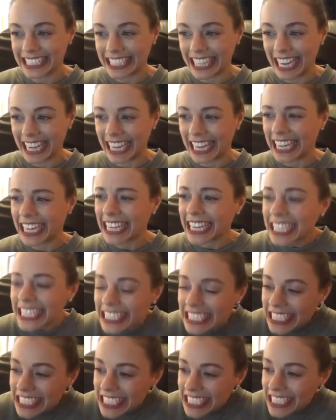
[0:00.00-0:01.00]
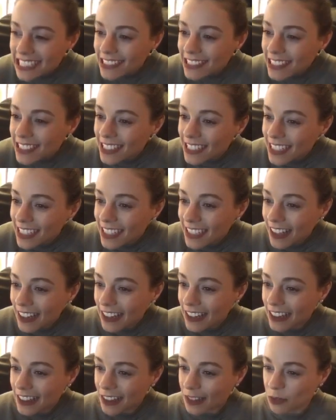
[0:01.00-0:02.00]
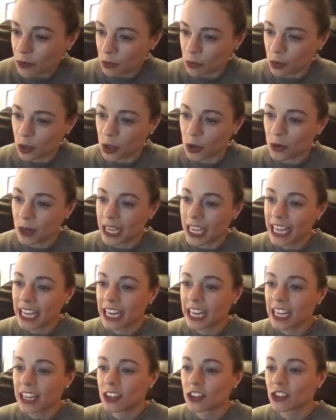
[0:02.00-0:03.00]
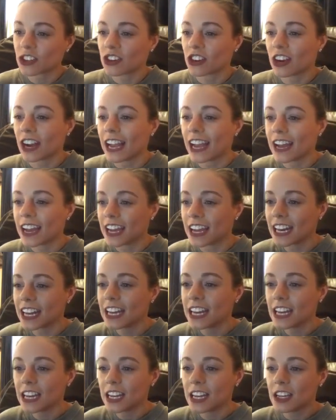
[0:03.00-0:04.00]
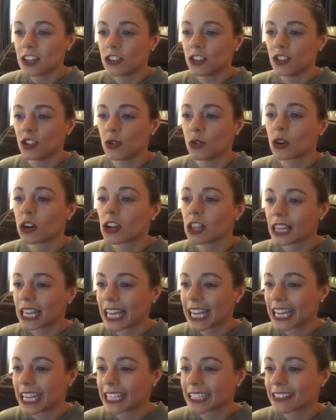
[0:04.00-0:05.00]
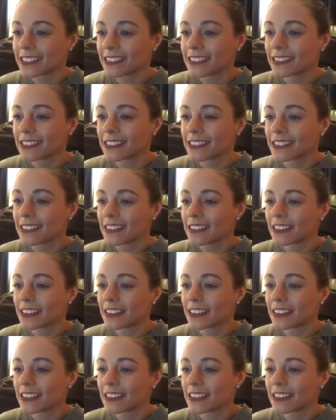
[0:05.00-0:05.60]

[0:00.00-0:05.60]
data, ruin, crayon, New Orleans.